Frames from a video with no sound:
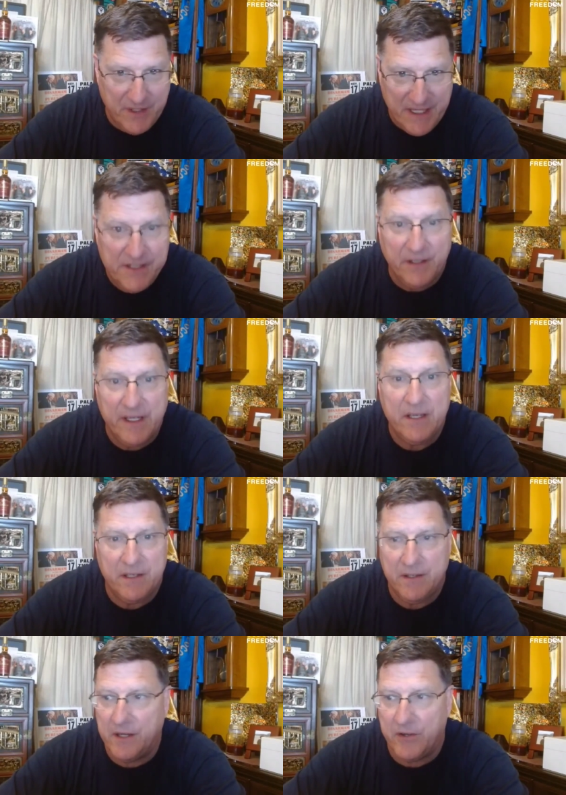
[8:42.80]
it is
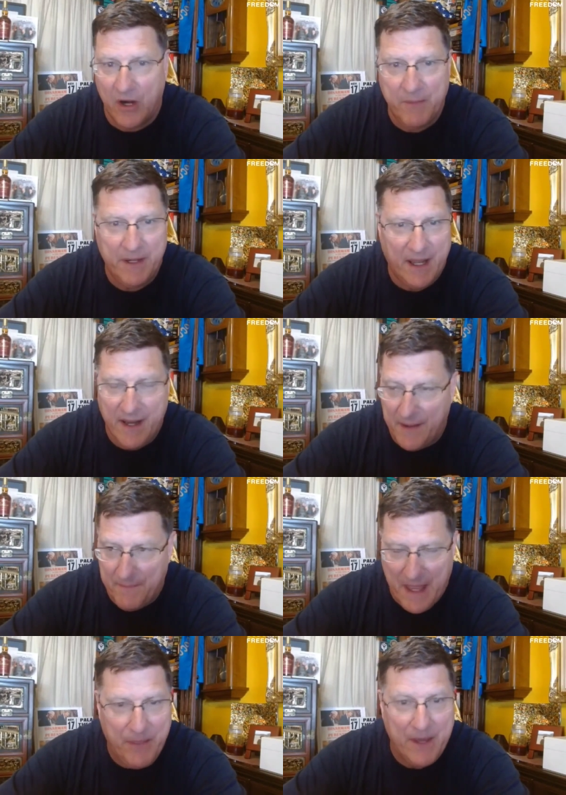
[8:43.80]
easily determined.
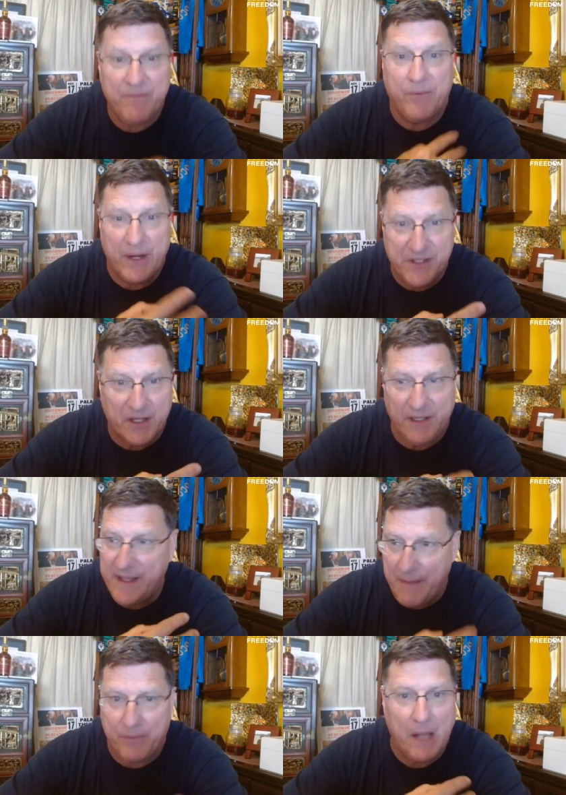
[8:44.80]
I I think
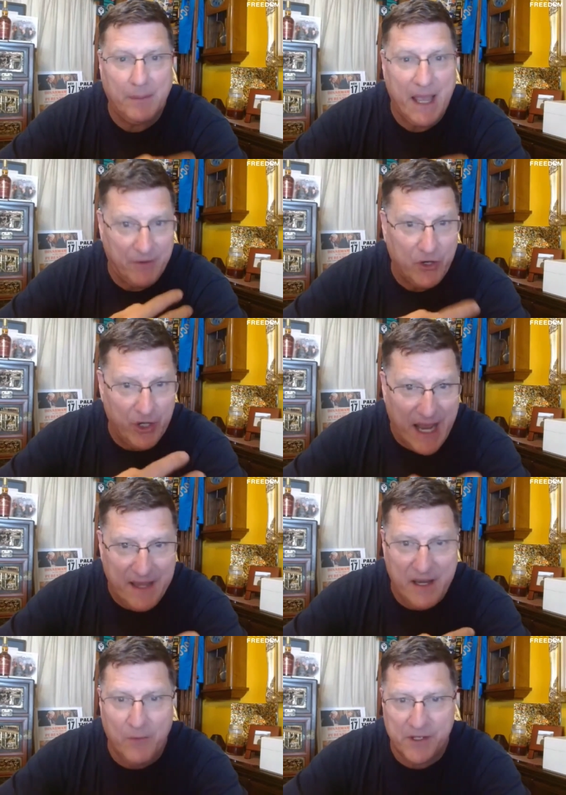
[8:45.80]
forensically they probably have a
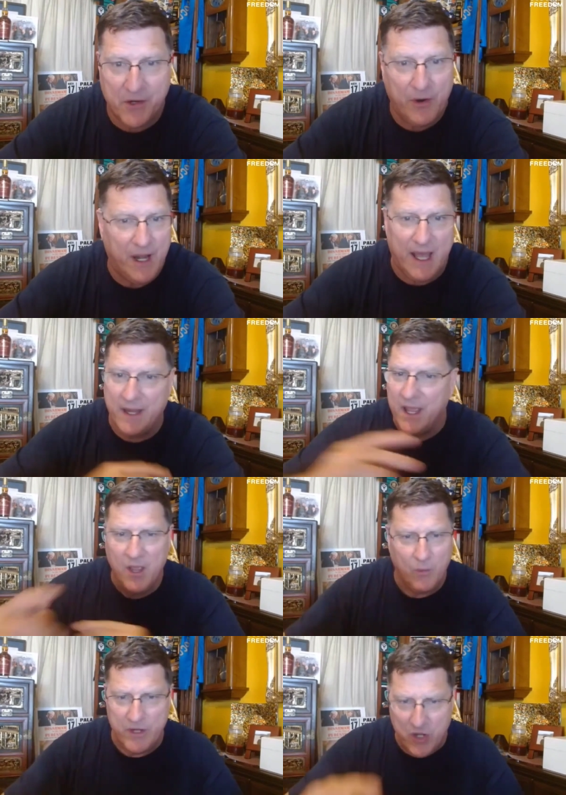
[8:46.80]
good idea what's going
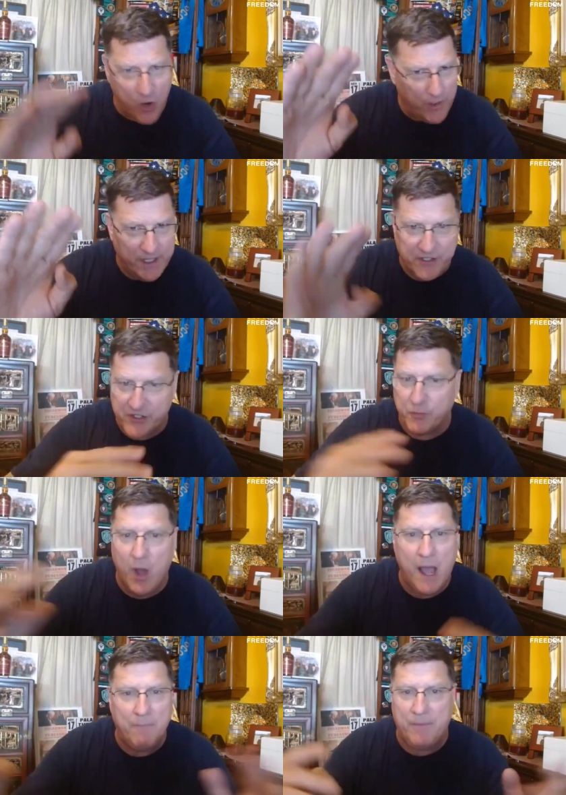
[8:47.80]
on. When you go in and
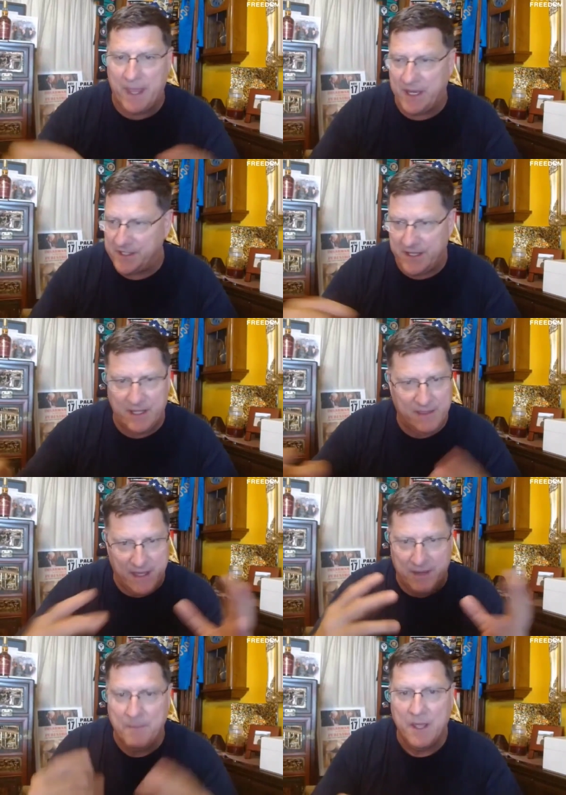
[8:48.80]
swab things,
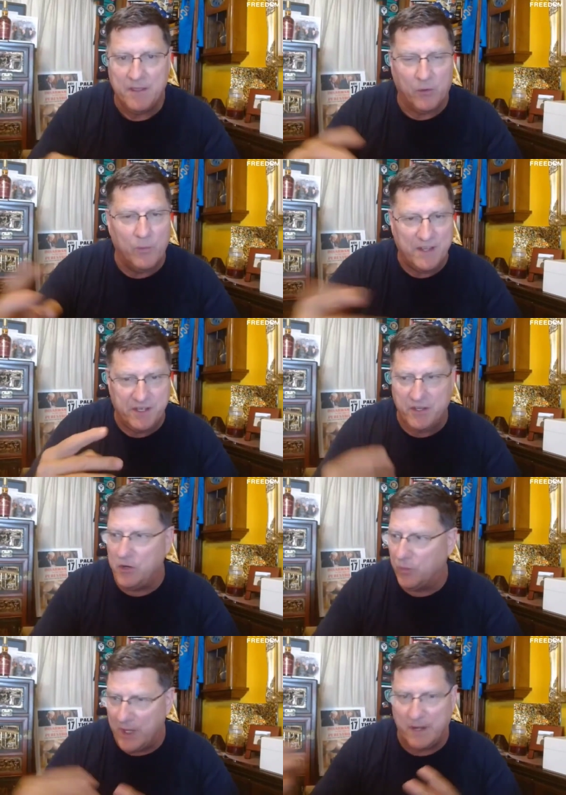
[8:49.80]
get the the
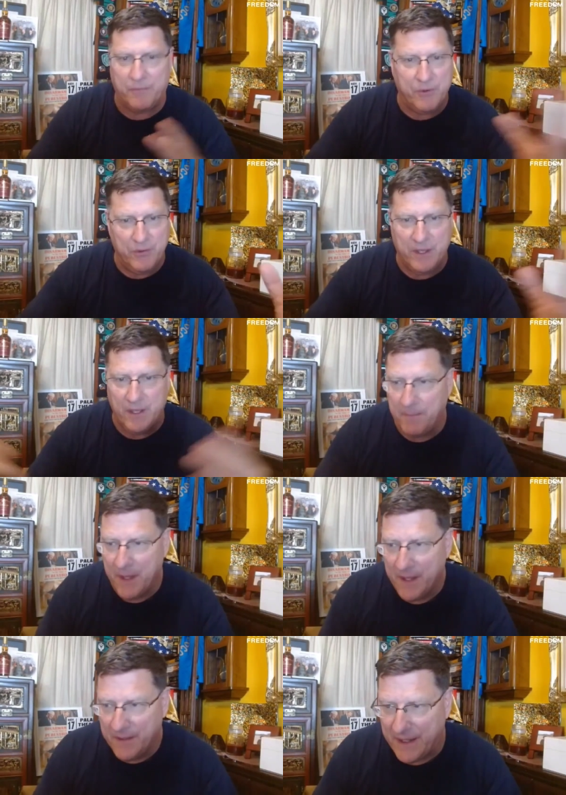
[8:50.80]
residue, run it through
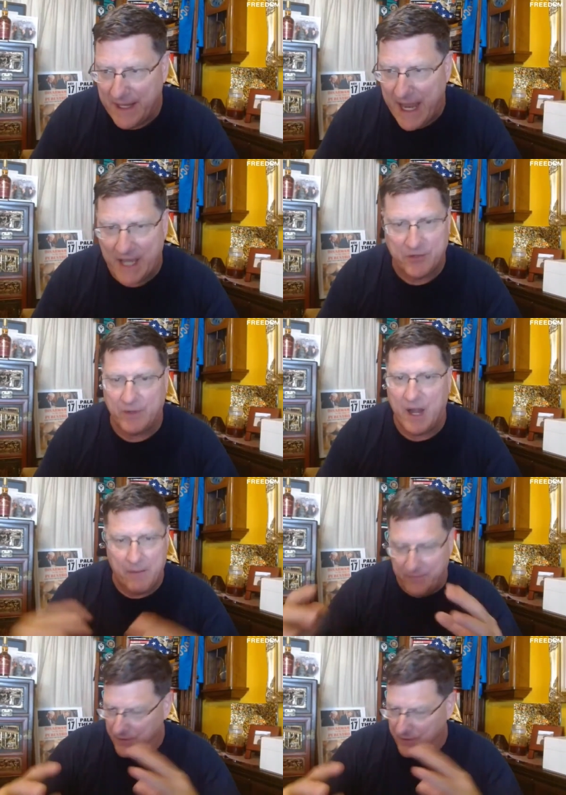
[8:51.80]
the, the gas
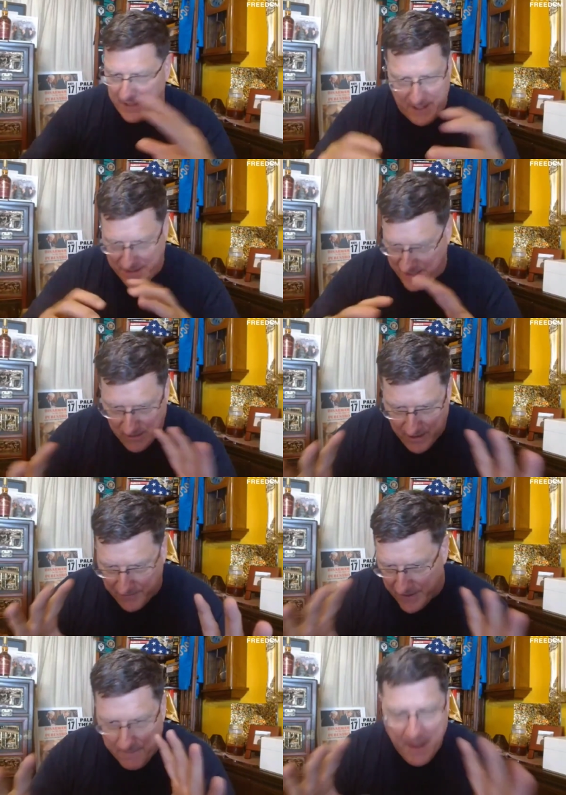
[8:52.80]
chronometers, and, and
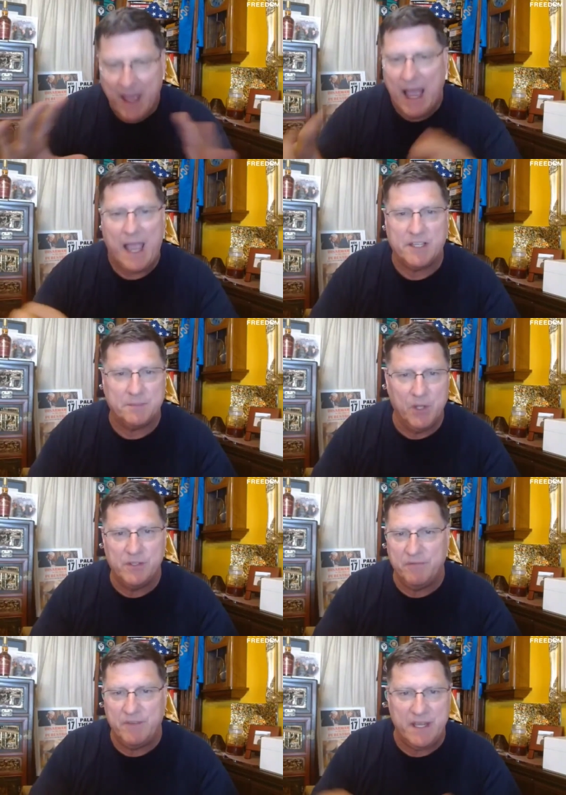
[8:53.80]
get all the high
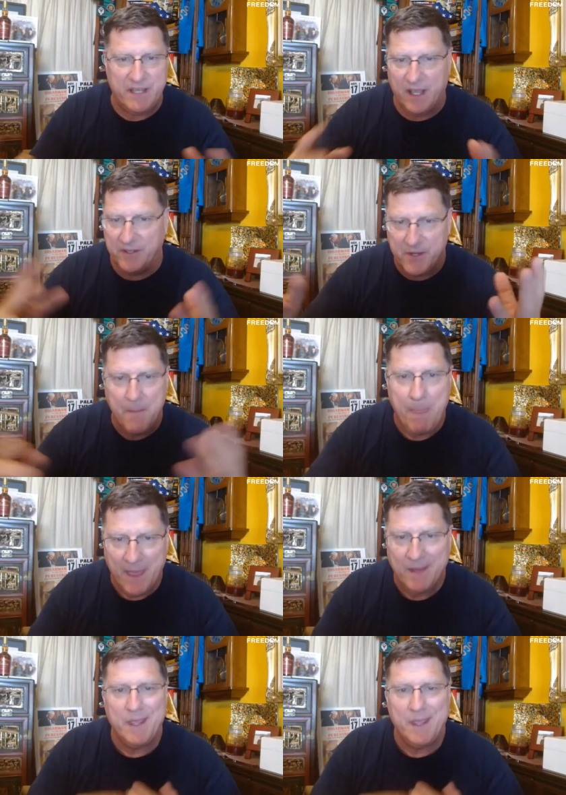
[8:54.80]
explosive details.